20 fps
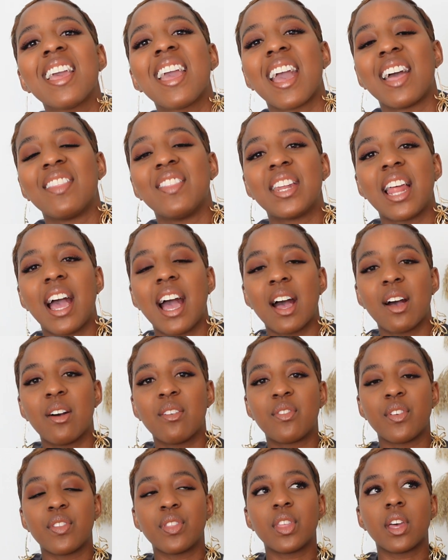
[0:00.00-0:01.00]
And then I
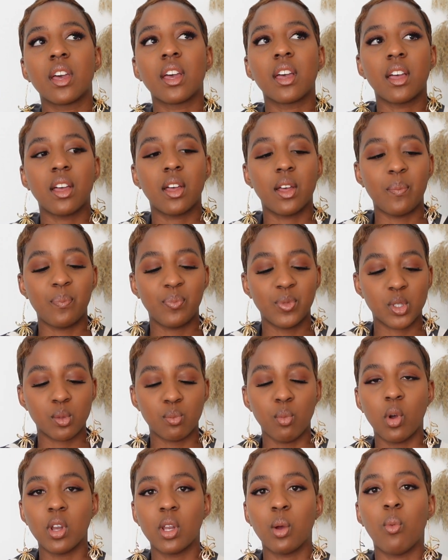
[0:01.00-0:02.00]
have the
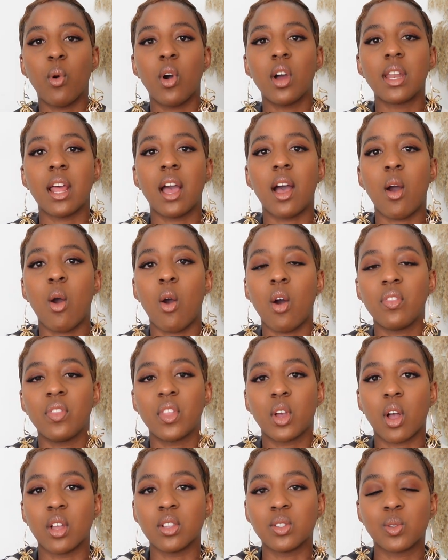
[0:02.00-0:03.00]
smaller one on
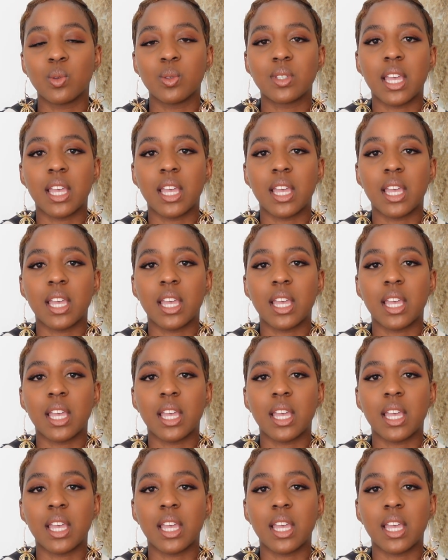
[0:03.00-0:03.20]
the console